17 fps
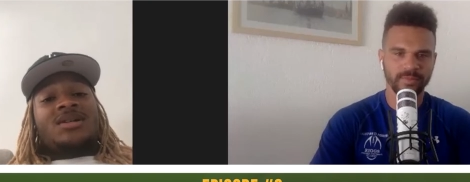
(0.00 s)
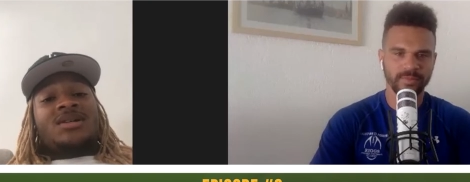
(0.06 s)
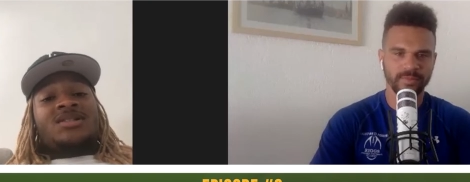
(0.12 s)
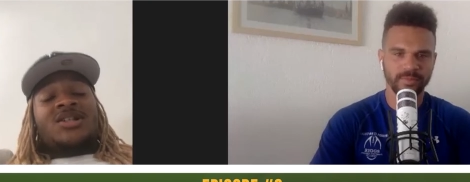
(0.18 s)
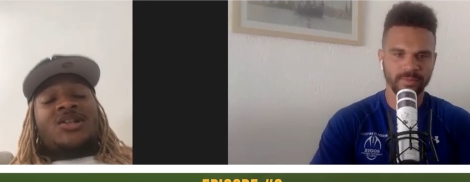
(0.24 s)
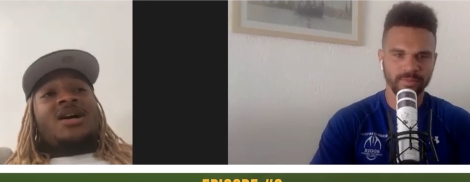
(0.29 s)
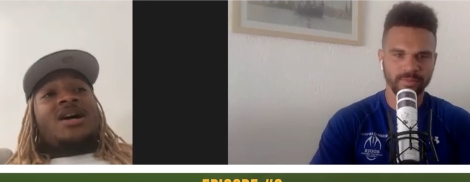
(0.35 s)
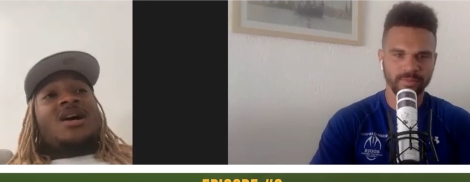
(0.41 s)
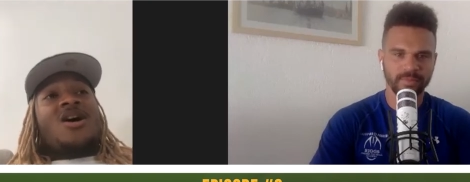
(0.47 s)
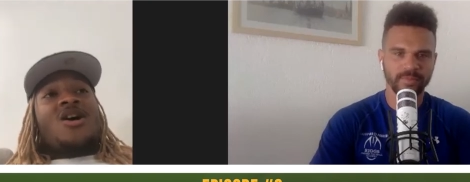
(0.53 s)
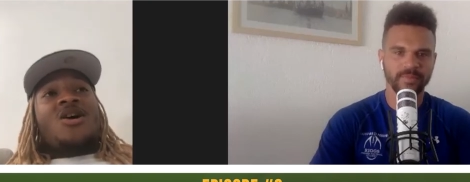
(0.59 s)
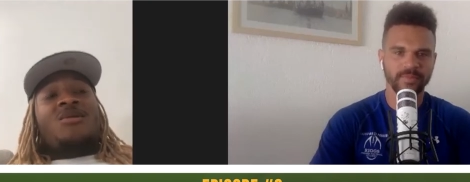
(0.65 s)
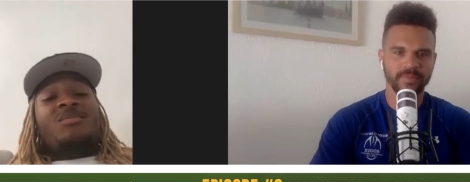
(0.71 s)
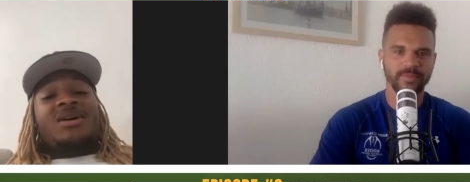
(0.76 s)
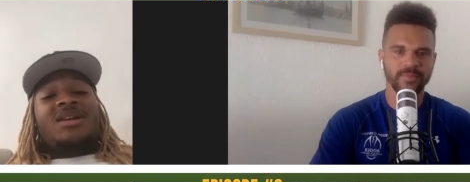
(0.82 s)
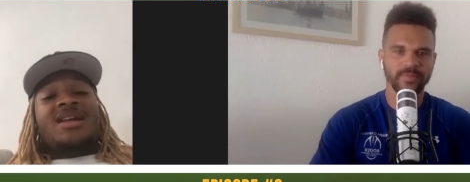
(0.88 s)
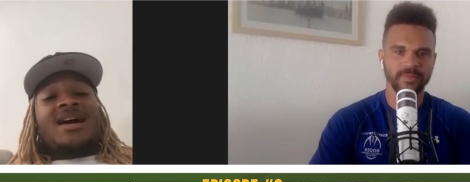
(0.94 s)
Speaker 1: So you got all
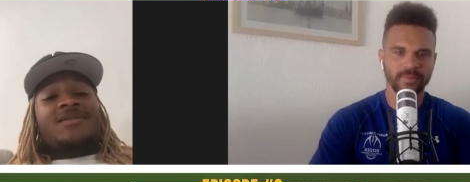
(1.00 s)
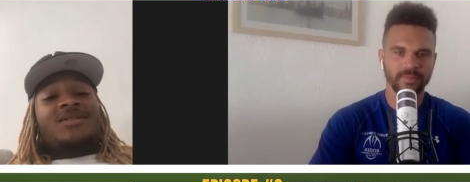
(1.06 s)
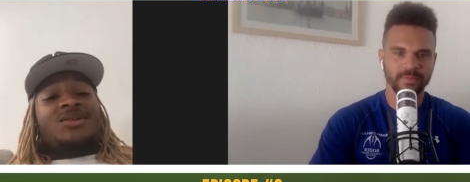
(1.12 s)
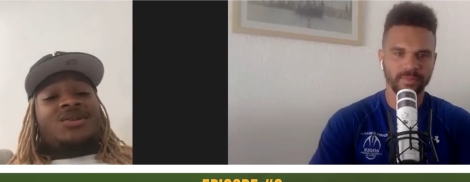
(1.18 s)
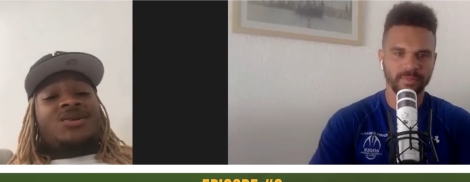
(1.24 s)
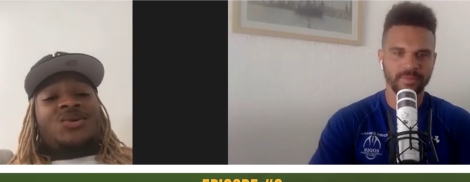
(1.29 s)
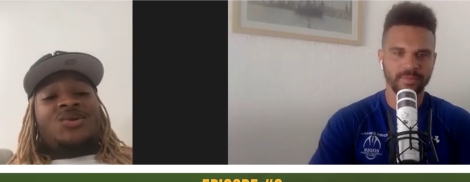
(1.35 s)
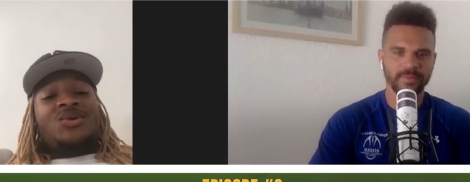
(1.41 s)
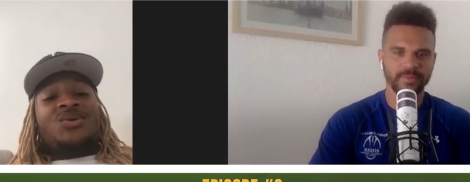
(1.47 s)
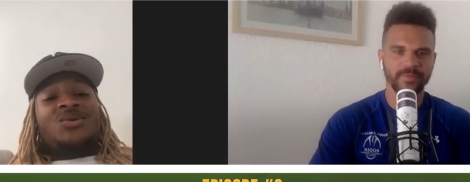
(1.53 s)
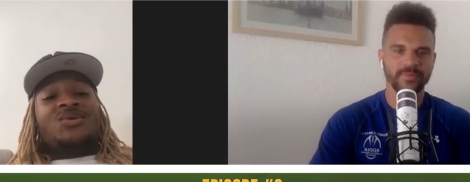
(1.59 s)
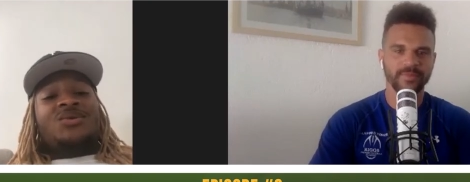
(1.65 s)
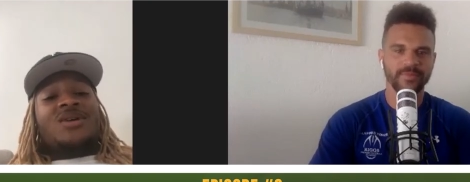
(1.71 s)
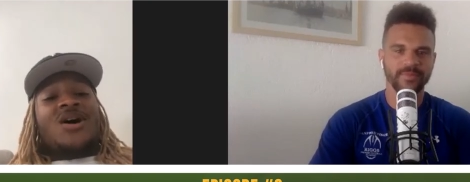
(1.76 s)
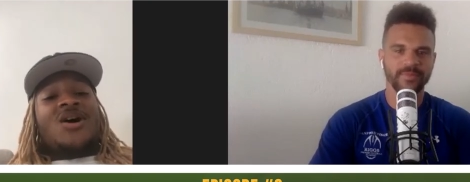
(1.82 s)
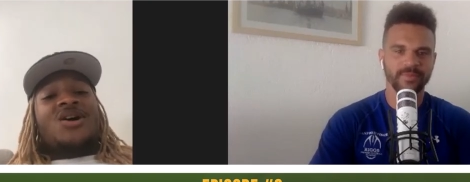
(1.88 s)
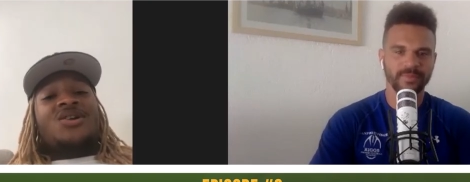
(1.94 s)
Monday
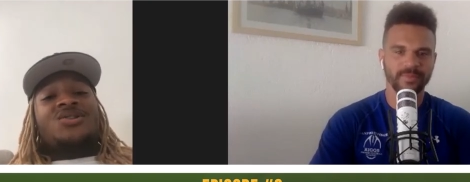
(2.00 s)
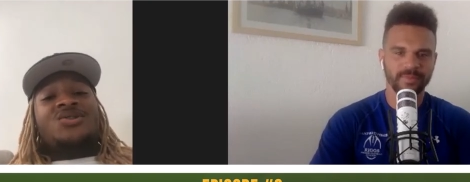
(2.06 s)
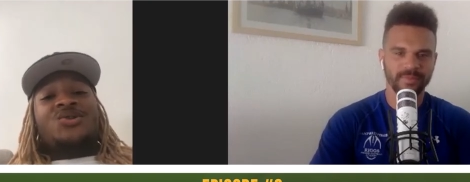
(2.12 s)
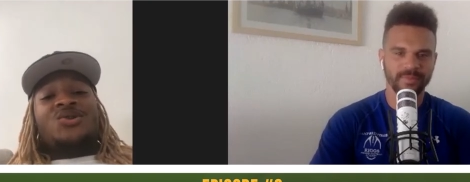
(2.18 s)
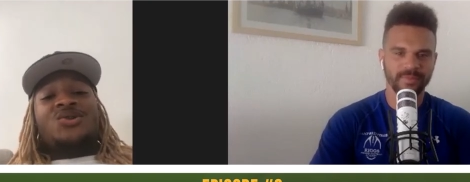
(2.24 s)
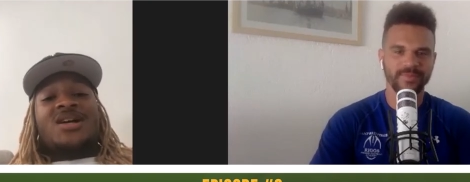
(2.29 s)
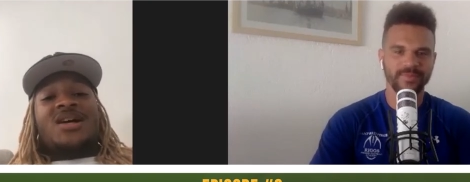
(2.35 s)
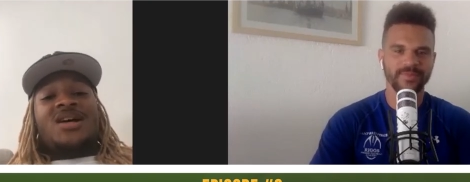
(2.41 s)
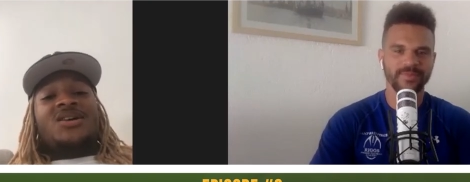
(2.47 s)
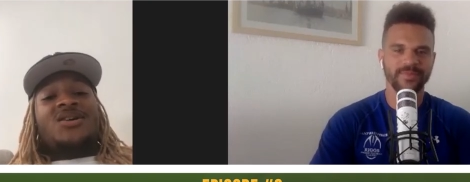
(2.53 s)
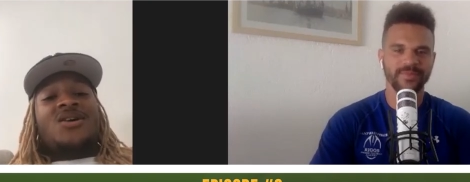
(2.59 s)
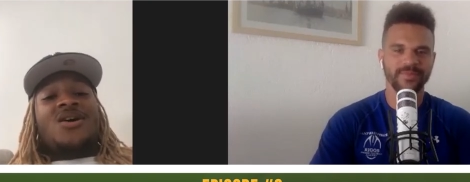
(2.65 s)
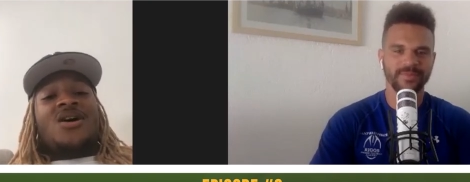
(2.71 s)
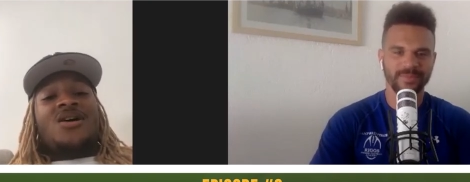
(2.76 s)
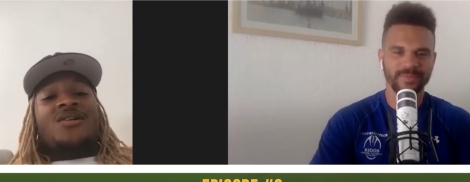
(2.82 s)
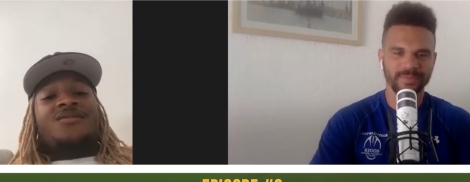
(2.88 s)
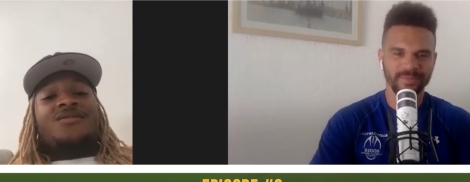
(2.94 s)
afternoon, all Tuesday, you're
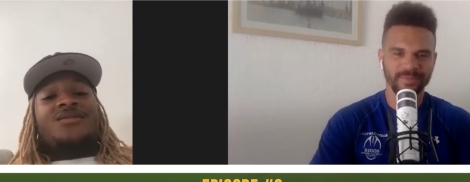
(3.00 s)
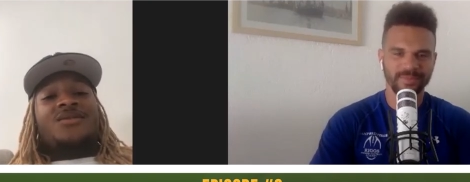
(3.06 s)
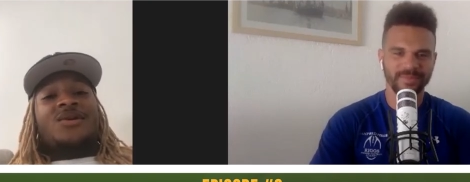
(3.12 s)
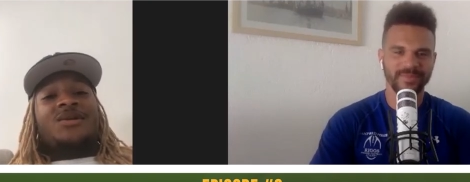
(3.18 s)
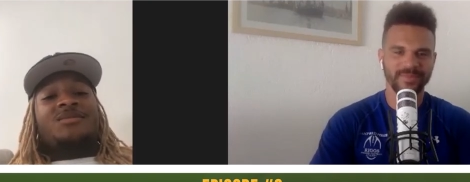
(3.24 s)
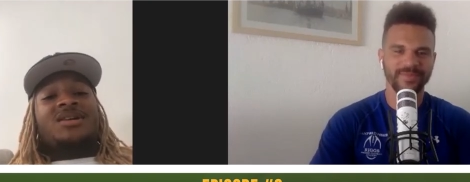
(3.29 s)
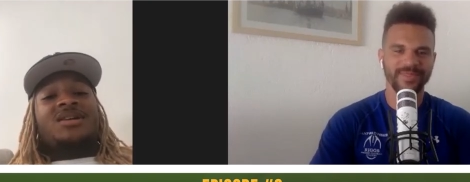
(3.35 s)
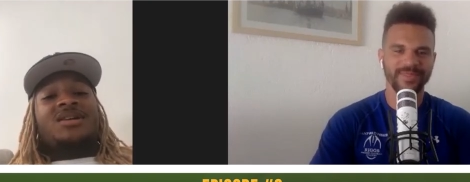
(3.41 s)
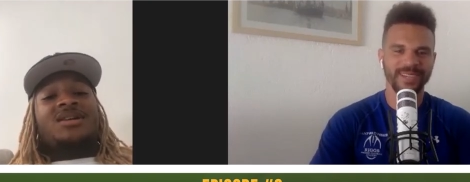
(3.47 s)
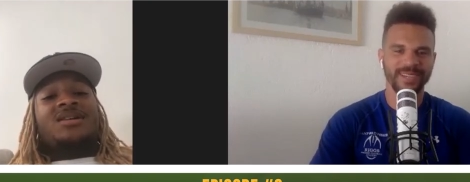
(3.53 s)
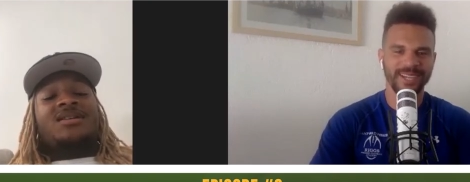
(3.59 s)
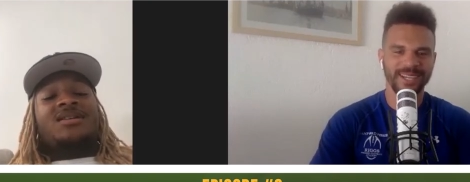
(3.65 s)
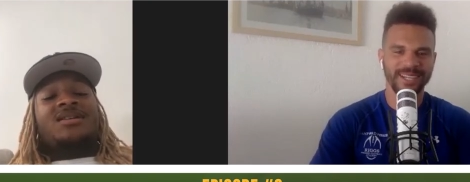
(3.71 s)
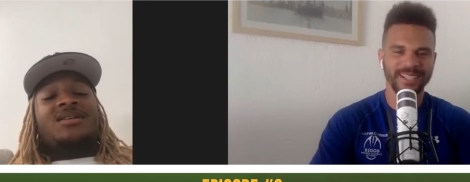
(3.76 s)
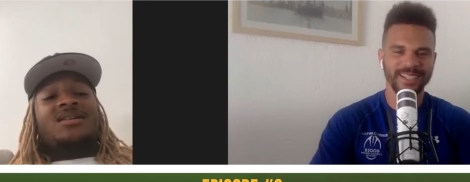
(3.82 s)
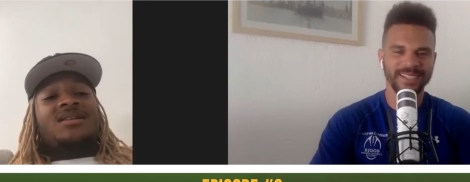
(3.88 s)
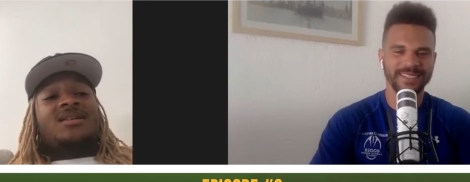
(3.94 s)
off, you know what I mean?
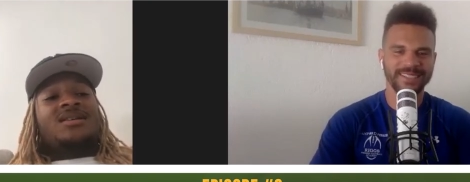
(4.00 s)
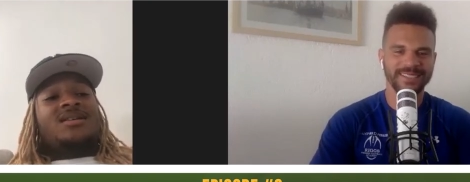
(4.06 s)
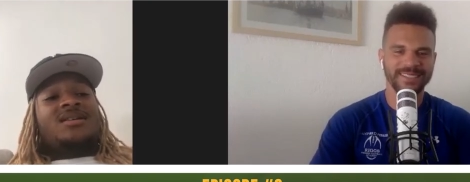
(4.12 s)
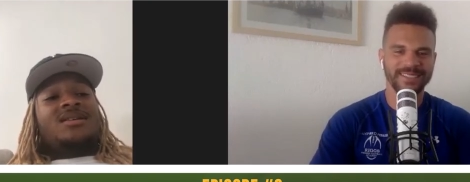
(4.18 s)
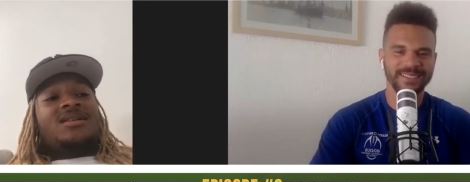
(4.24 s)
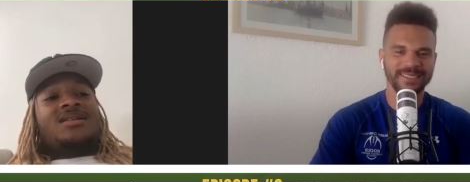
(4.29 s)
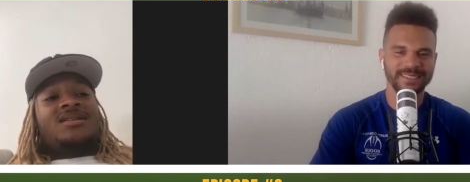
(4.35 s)
Nice.